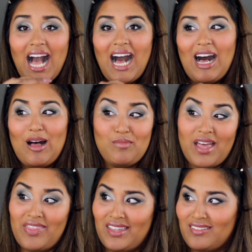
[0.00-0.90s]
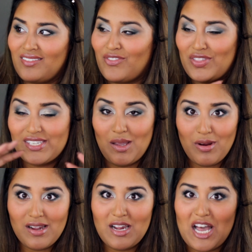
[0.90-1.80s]
And then for the
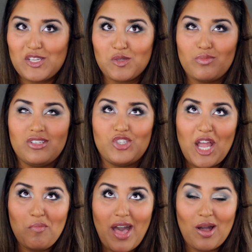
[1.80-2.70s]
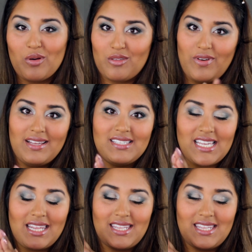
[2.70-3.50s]
summer, has just been jam-packed with events and